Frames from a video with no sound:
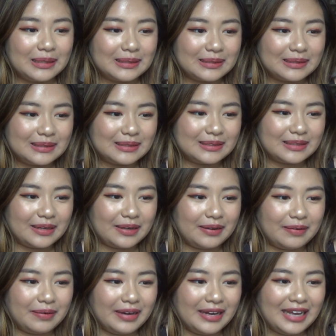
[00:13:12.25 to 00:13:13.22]
And
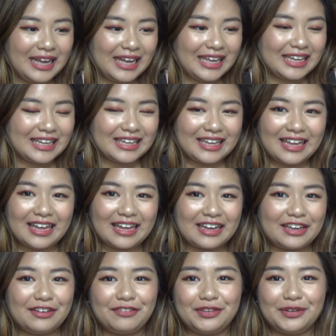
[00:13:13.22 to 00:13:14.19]
so yeah,
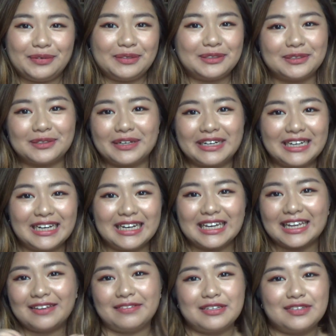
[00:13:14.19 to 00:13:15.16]
if you enjoyed it,
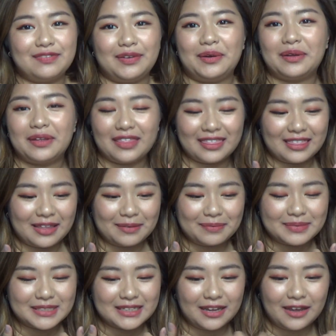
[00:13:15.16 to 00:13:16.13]
give this video a
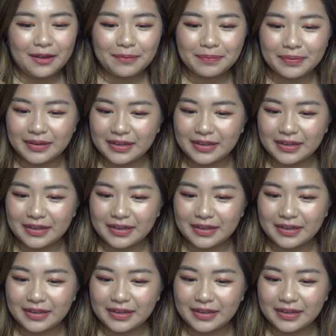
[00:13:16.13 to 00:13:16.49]
thumbs up,